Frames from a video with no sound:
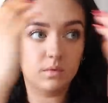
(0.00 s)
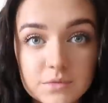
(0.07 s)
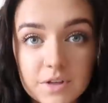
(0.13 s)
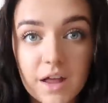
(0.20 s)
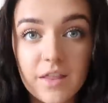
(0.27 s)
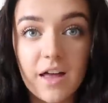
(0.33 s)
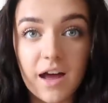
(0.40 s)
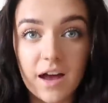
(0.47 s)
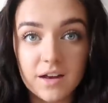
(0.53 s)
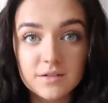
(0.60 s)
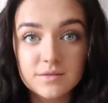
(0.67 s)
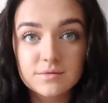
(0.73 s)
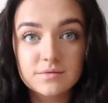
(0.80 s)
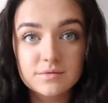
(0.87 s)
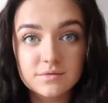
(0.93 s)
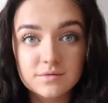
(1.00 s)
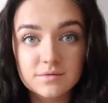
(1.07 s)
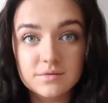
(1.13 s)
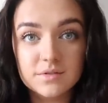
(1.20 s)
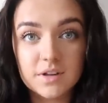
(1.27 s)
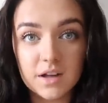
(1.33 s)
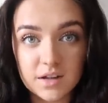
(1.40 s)
Now that
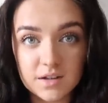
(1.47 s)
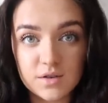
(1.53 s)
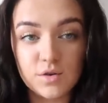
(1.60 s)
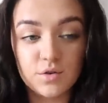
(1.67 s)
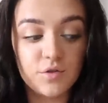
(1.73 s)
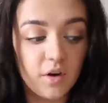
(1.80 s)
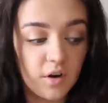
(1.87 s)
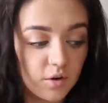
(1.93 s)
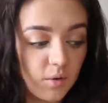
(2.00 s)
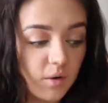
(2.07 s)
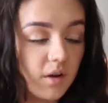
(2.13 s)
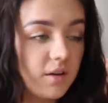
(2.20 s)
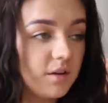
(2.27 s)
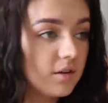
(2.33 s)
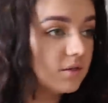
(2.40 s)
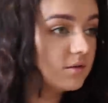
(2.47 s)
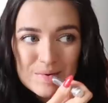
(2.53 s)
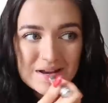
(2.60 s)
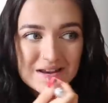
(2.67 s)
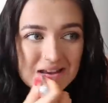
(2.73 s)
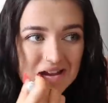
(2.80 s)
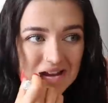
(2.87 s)
is Lord Farquaad.
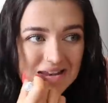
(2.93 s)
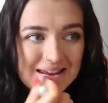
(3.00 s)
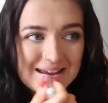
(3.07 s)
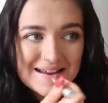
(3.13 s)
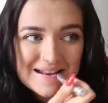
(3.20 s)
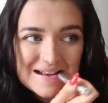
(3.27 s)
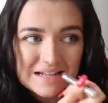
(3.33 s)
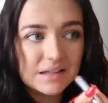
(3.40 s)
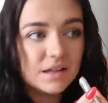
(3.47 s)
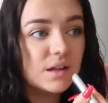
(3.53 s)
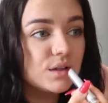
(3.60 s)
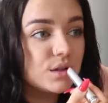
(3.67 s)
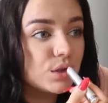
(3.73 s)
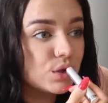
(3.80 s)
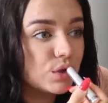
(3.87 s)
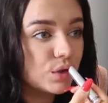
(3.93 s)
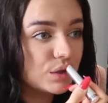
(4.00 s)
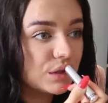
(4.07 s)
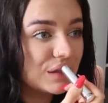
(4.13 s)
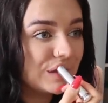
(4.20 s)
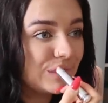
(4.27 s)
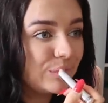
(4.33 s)
My dad texted us that there's a
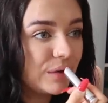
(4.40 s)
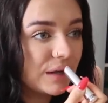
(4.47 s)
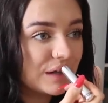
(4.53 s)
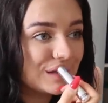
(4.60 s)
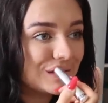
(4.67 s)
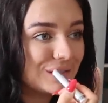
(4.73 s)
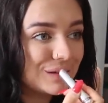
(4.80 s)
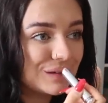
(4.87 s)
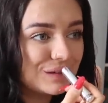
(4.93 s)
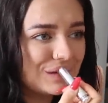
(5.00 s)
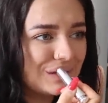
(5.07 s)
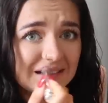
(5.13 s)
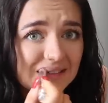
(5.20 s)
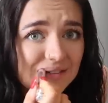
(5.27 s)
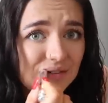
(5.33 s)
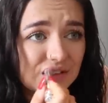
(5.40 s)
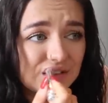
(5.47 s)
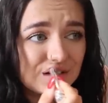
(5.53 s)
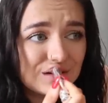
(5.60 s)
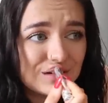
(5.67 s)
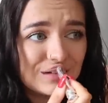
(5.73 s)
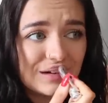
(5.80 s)
shortage in petrol and that we
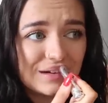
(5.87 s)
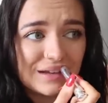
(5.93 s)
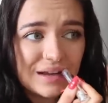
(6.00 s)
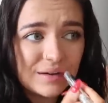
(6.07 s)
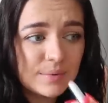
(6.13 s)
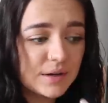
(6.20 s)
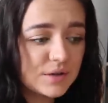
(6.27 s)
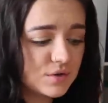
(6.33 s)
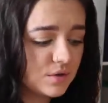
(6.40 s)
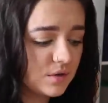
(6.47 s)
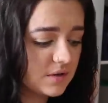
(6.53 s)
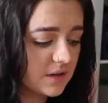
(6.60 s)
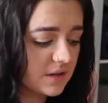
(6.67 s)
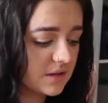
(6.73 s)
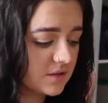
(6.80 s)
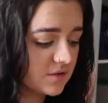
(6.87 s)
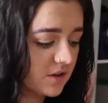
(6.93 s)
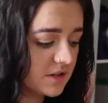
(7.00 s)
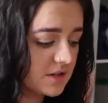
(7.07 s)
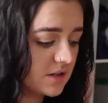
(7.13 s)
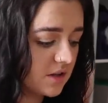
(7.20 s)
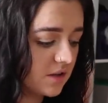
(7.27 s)
should all go and get petrol because like there's
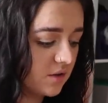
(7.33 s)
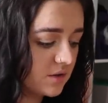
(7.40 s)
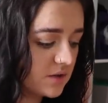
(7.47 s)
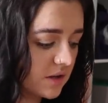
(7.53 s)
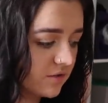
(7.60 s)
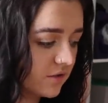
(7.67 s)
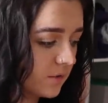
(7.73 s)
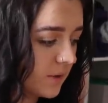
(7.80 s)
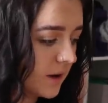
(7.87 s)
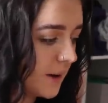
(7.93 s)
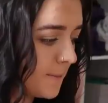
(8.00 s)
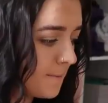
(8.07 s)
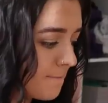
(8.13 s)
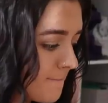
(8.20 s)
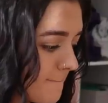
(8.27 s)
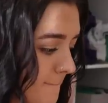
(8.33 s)
crazy queues everywhere.